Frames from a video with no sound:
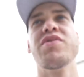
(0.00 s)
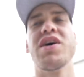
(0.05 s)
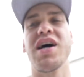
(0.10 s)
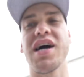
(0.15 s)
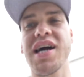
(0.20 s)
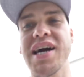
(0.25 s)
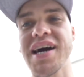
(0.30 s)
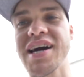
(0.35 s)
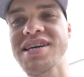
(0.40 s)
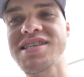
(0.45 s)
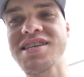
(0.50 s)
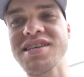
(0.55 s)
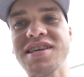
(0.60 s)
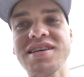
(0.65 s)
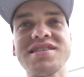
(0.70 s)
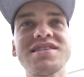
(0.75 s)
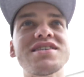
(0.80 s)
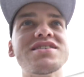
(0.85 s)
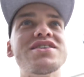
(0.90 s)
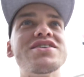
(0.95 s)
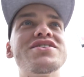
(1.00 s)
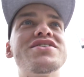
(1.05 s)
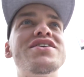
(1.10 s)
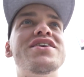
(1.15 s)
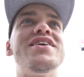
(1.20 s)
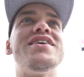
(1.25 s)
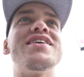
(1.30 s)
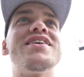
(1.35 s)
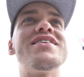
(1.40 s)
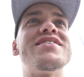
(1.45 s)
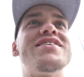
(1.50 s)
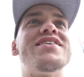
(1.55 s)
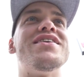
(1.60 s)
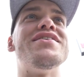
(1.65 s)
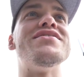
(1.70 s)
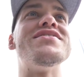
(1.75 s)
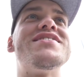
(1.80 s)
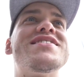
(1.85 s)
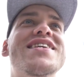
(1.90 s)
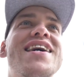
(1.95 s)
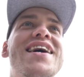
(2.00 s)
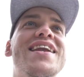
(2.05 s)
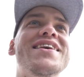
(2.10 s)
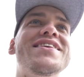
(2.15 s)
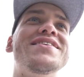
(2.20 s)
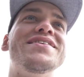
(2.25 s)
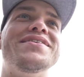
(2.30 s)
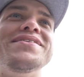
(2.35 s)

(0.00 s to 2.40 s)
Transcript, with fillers: okay, so this is the dog He's that I was telling